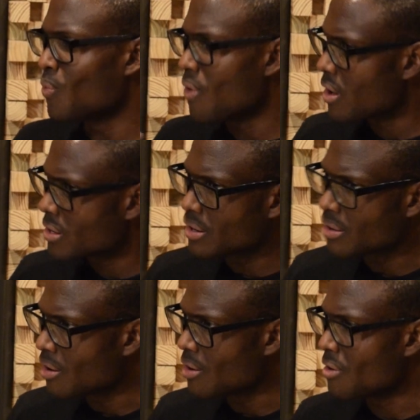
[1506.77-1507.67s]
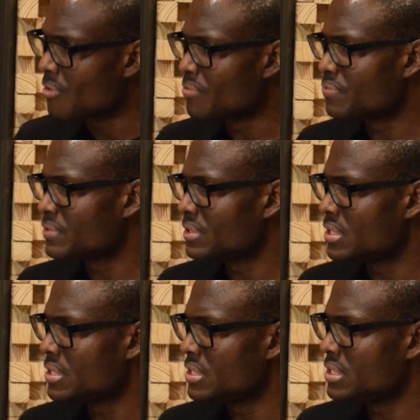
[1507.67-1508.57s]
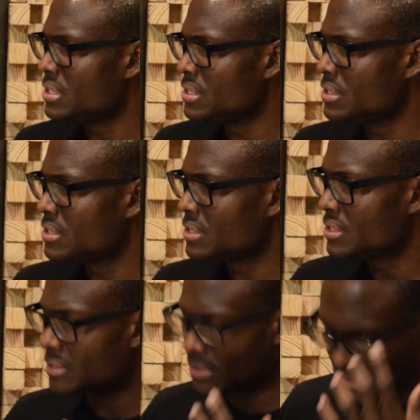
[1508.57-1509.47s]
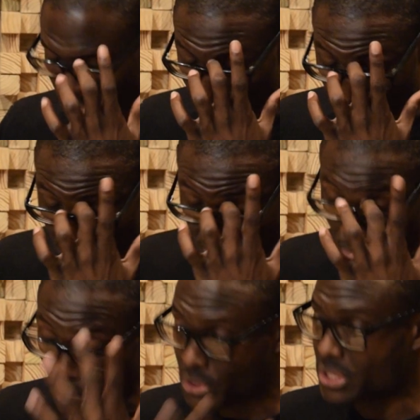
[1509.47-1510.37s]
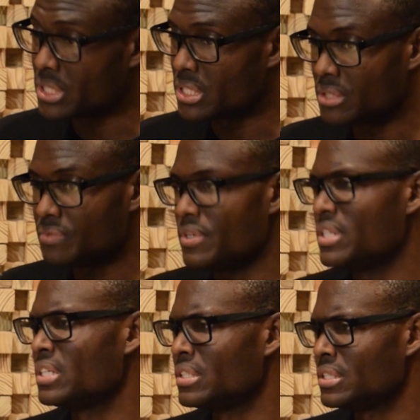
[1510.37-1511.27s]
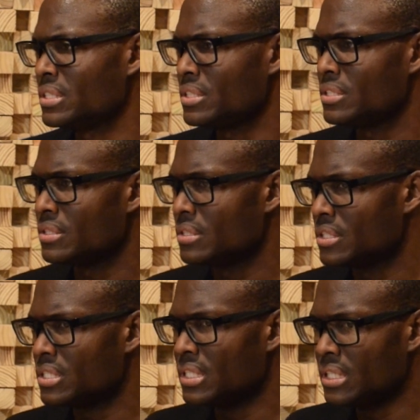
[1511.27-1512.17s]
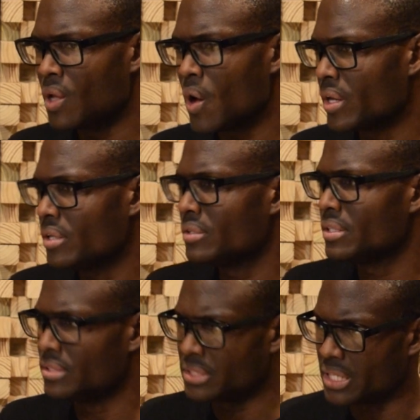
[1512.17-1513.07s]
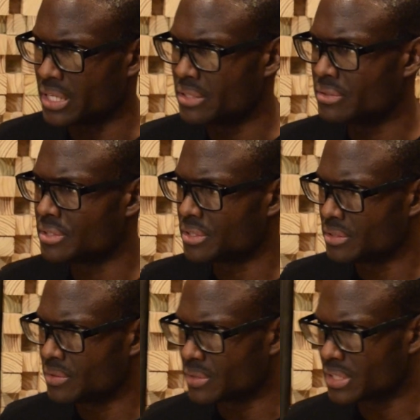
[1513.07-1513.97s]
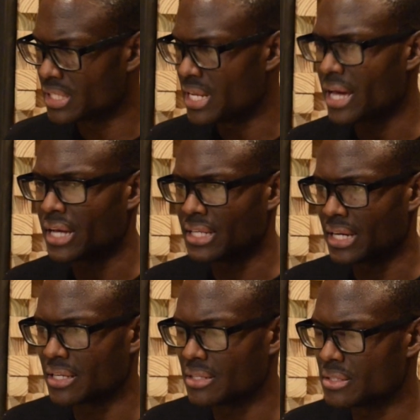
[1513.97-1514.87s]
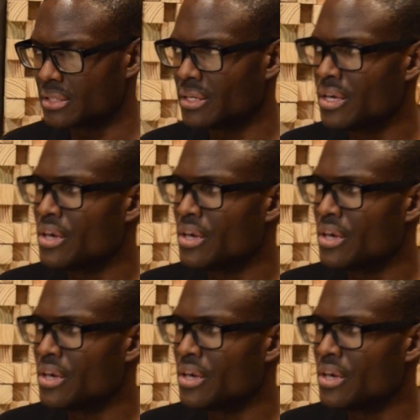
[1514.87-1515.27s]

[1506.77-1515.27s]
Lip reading: what of these emotions, these feelings, this longing inside to to connect and that kind of thing.